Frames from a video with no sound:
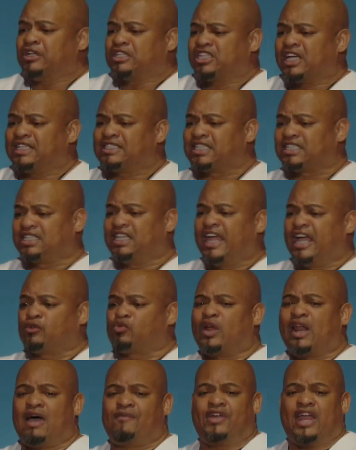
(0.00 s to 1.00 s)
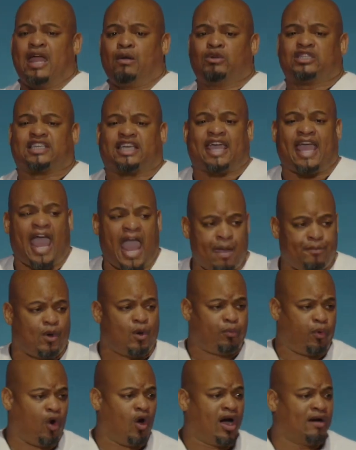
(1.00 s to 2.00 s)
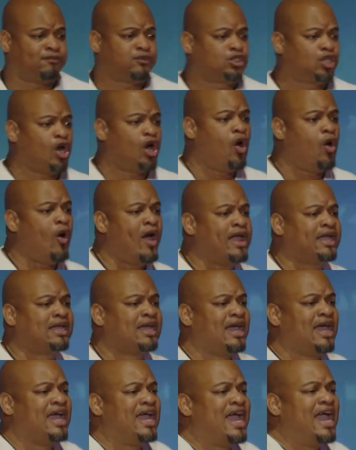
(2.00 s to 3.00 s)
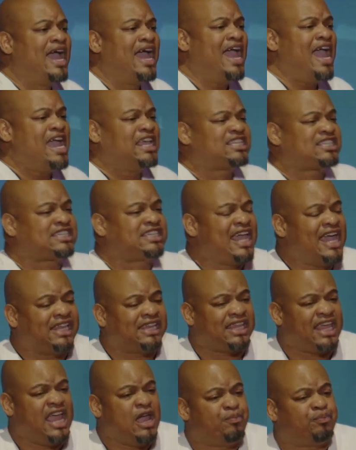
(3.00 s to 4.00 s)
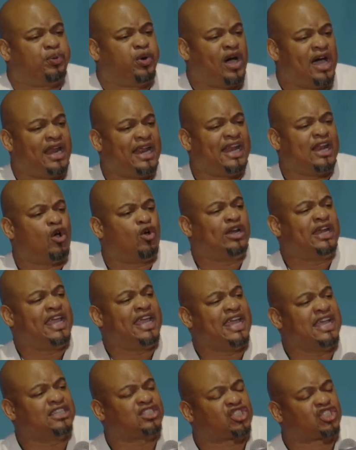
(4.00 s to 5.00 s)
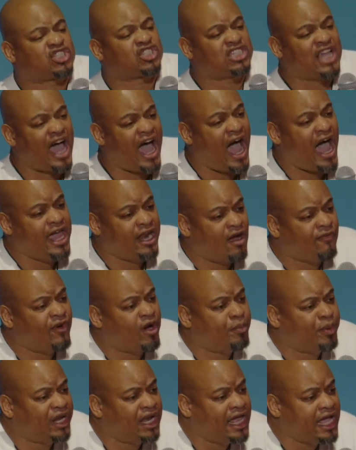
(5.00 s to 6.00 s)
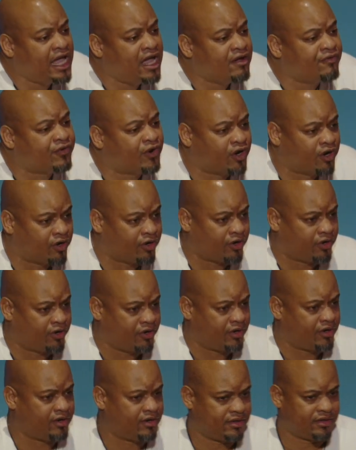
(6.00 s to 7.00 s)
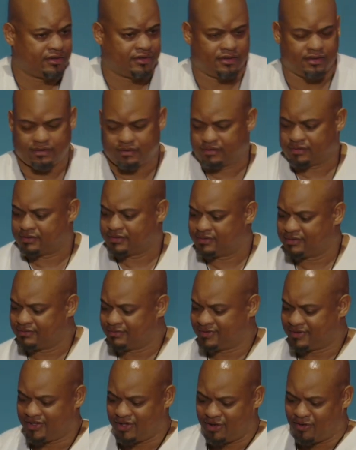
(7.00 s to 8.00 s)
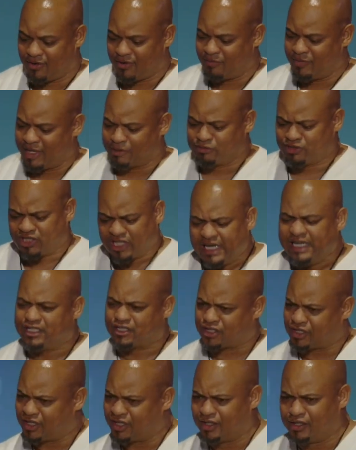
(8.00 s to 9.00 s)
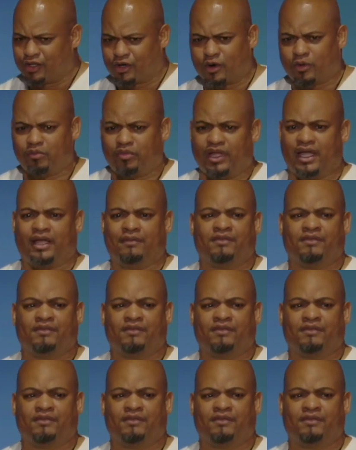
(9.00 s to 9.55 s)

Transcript: Jesus lived, whatever he was capable of doing, he sent, he put it on the inside of a believer. Oh man, I'm teaching a little bit.